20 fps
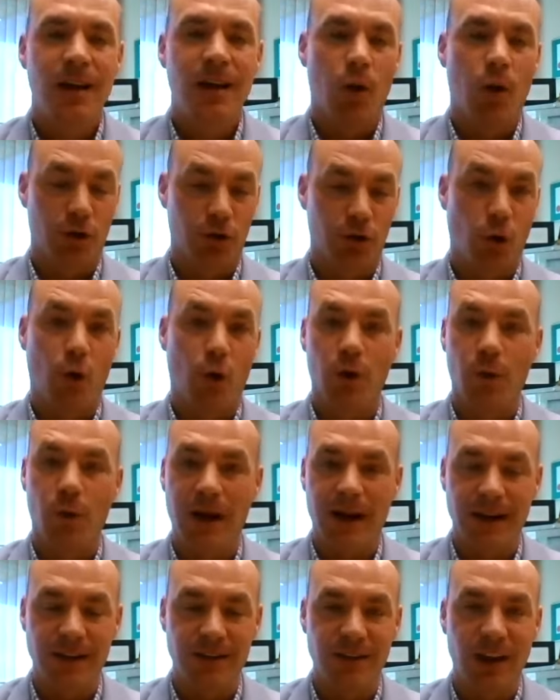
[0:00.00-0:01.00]
or
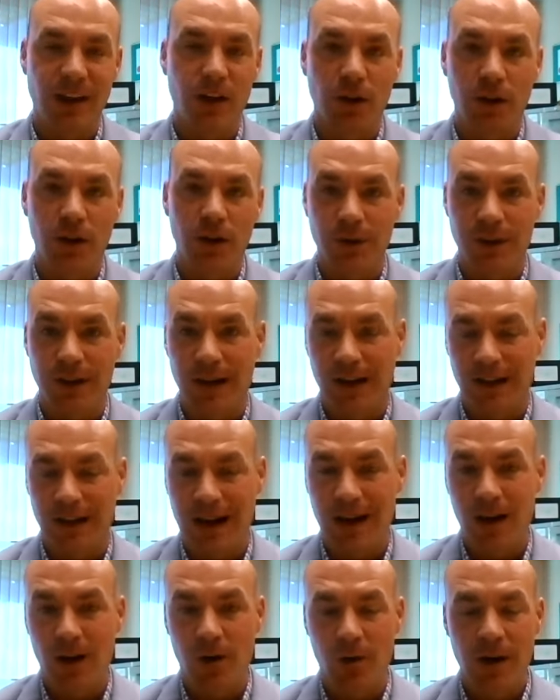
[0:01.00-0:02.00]
doorways, not only would they
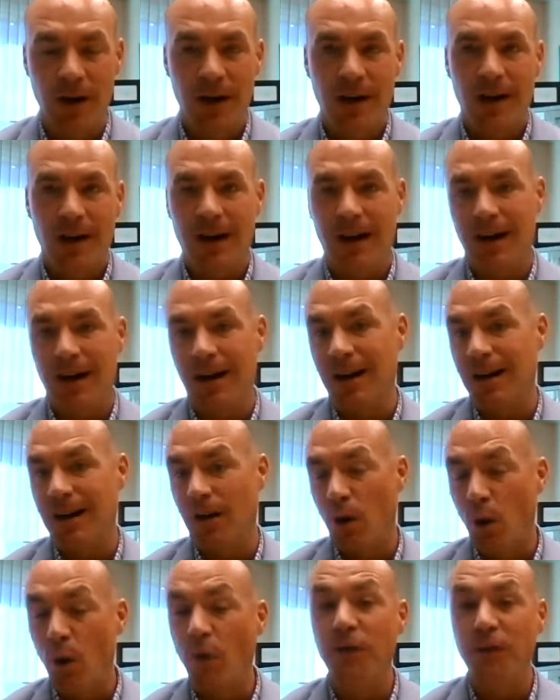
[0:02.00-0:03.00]
allow uh,
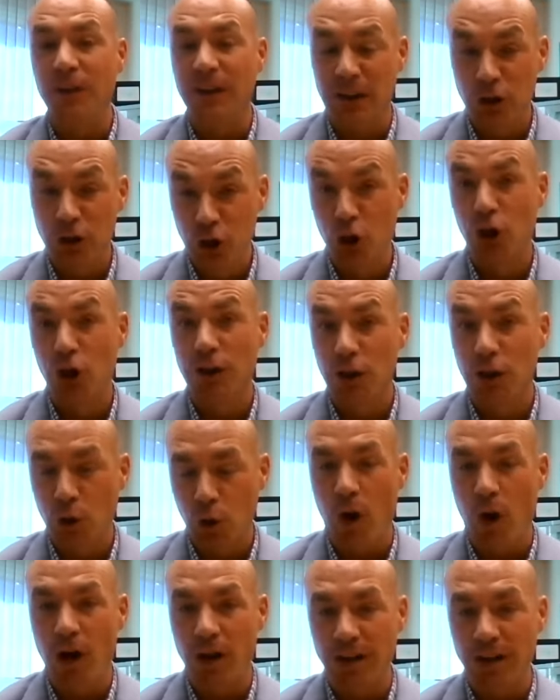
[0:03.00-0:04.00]
hopefully good
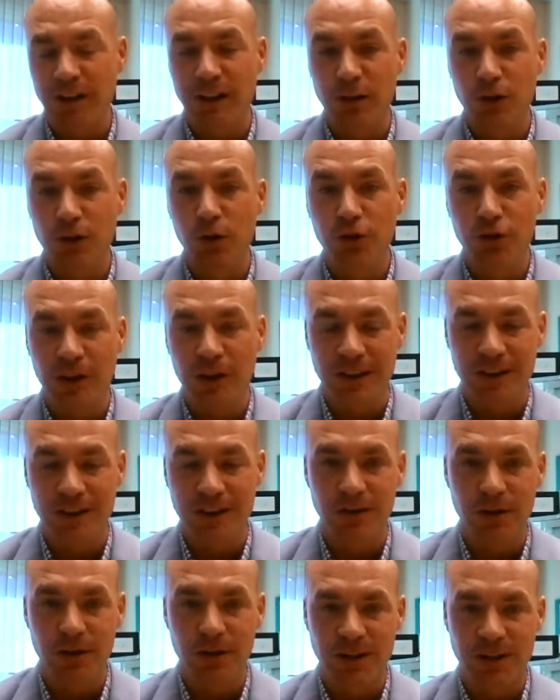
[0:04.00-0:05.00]
quality nutrients
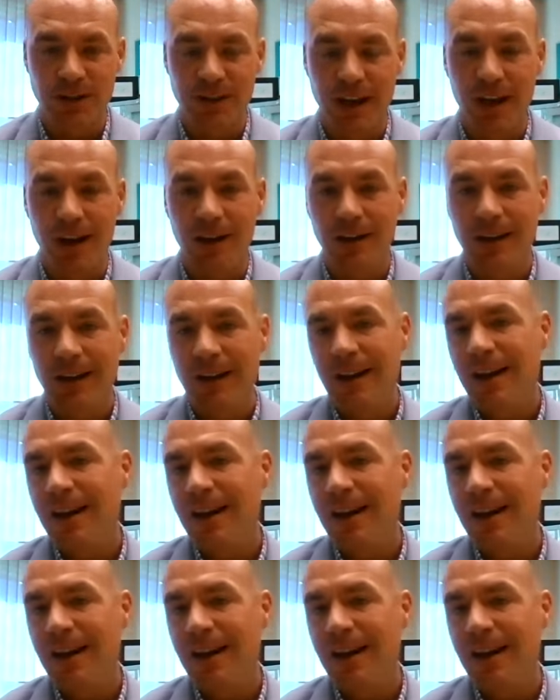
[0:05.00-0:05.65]
into the cell,